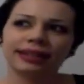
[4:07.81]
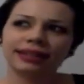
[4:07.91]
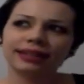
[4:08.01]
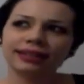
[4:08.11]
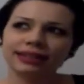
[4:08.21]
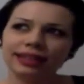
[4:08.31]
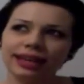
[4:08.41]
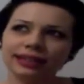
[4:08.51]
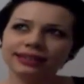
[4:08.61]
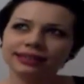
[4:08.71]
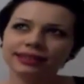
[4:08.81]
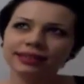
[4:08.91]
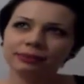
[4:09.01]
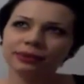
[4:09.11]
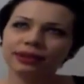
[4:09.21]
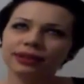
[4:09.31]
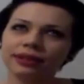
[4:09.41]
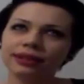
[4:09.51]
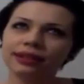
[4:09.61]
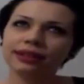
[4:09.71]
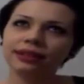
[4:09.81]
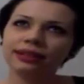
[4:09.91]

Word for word: Uh, I sleep on